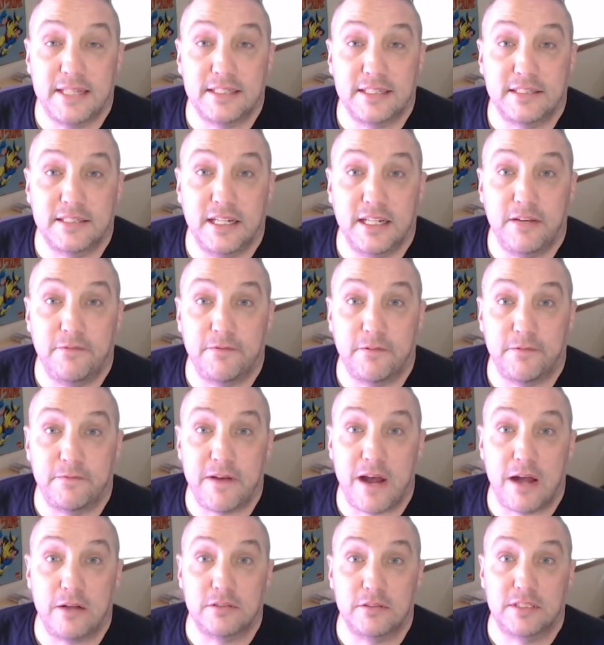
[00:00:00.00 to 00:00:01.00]
City for
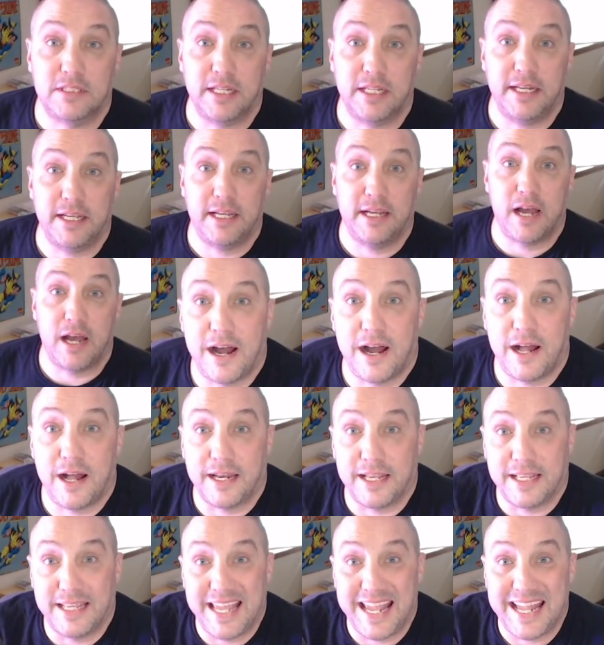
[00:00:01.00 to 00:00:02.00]
Fountain City Con in
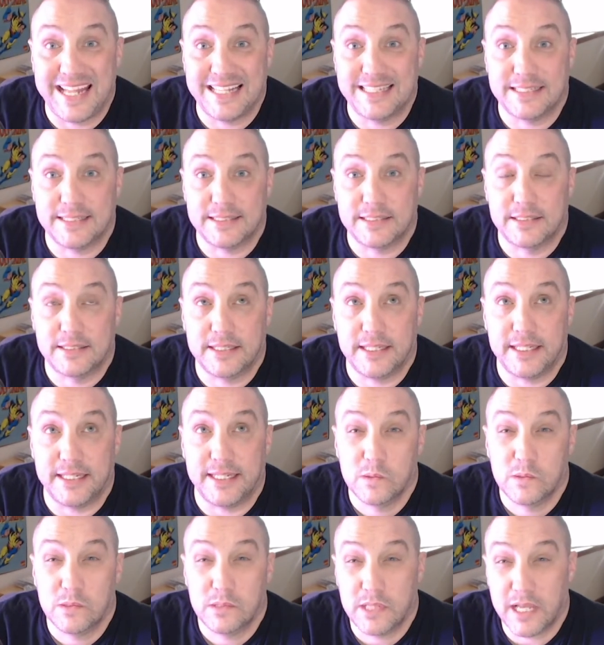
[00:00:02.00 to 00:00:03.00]
Kansas
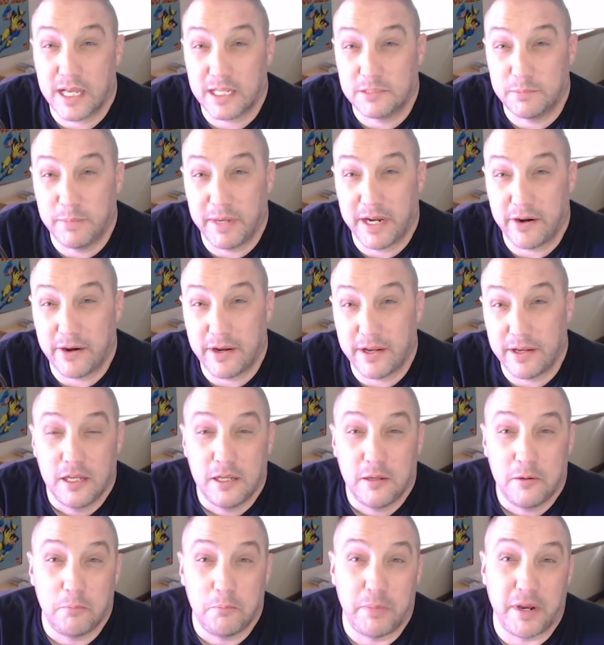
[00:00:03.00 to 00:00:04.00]
City. Thanks, Barry.
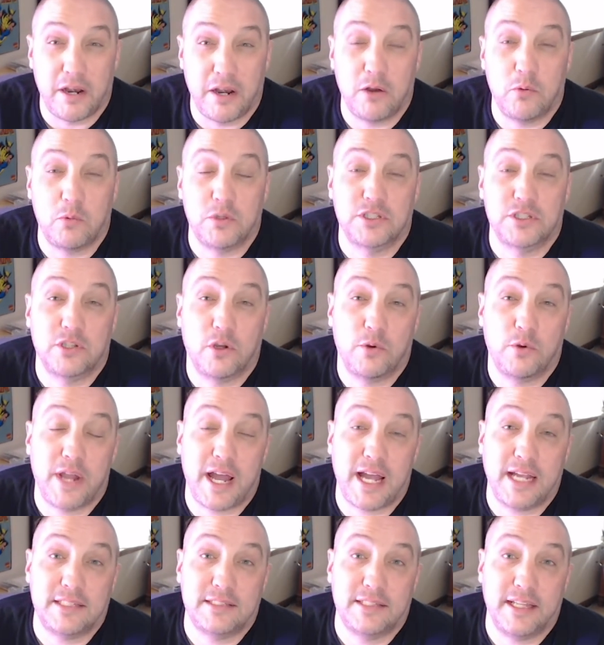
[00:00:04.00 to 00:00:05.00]
Barry was so
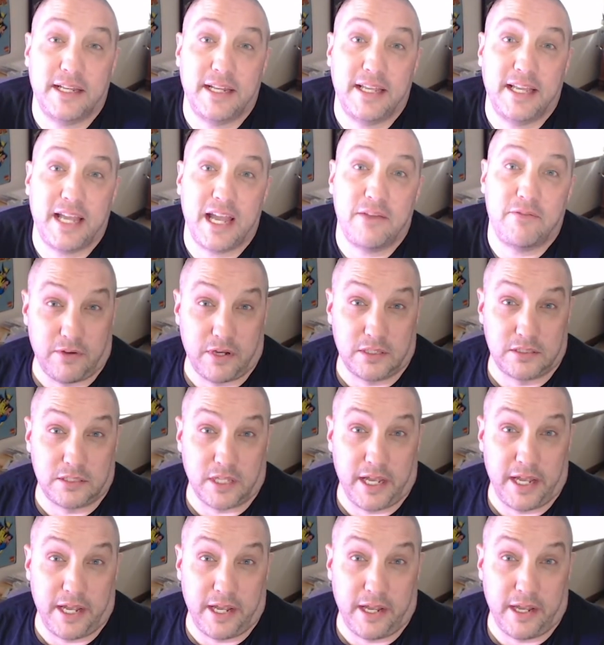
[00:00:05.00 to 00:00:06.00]
nice that he gave us
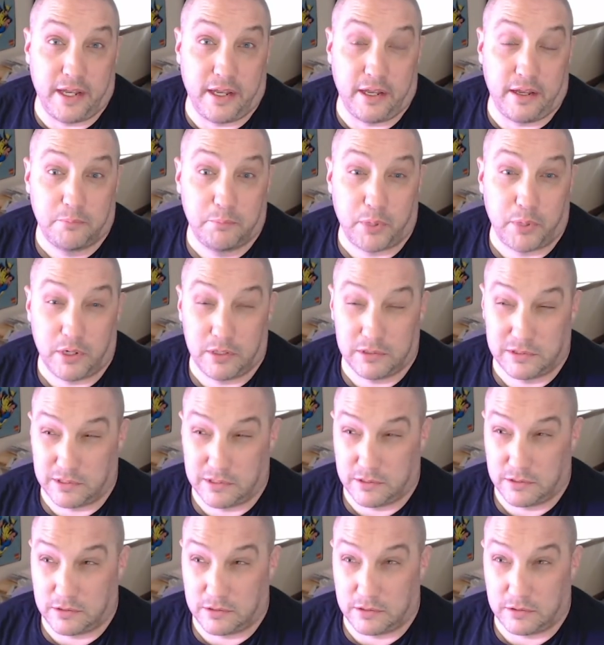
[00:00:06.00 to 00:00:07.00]
a
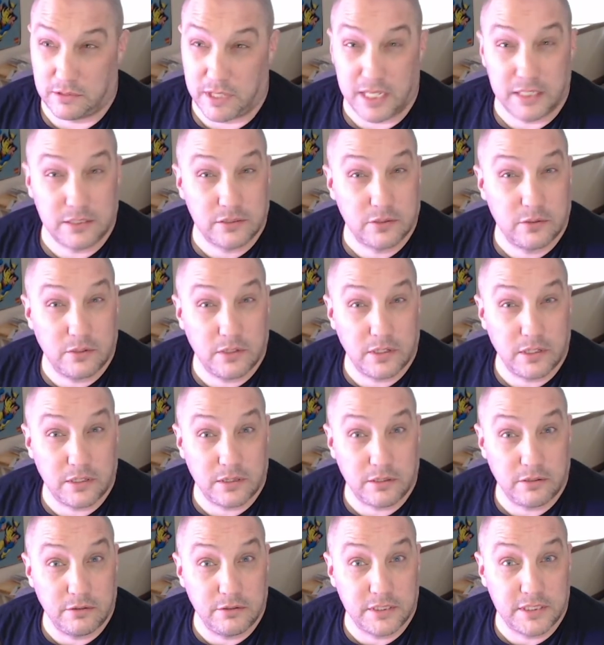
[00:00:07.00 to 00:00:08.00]
personal escort
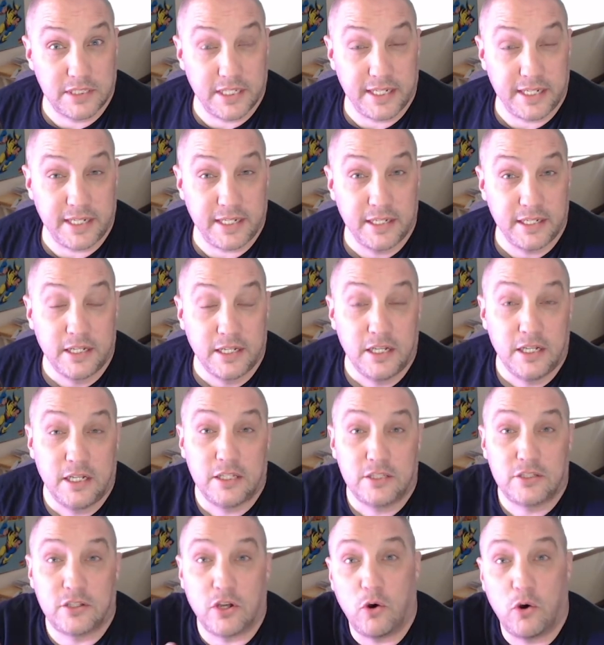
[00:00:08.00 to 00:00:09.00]
through the city.
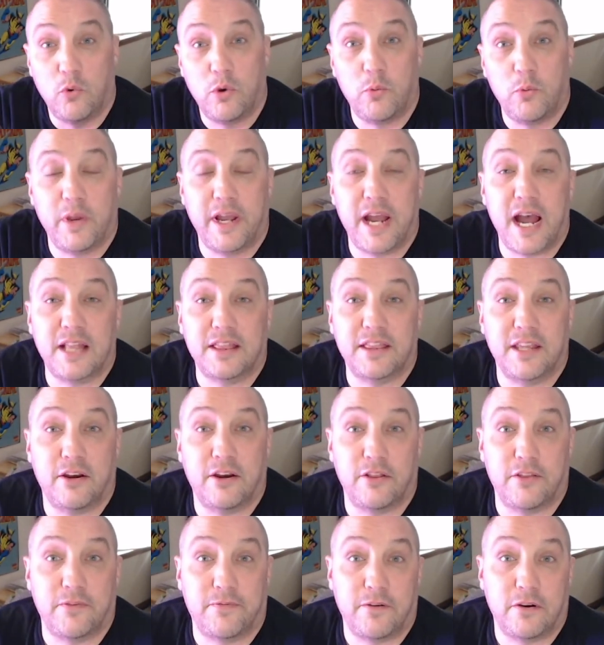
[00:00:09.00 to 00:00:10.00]
So when we got there
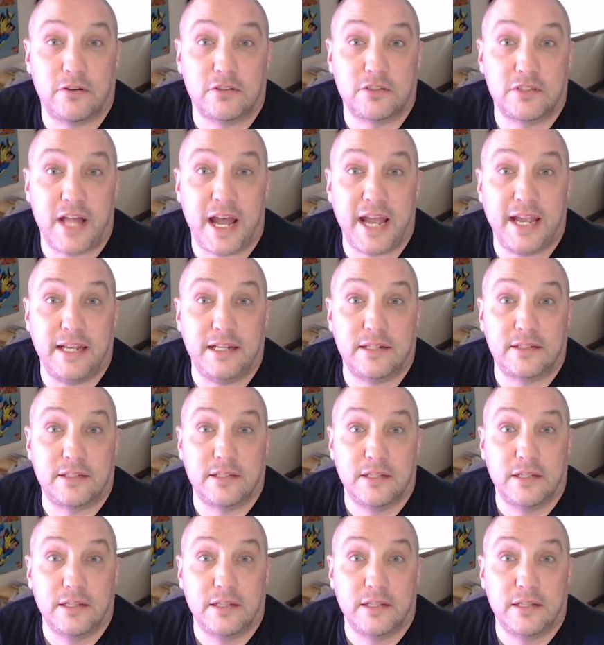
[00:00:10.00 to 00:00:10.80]
the first night,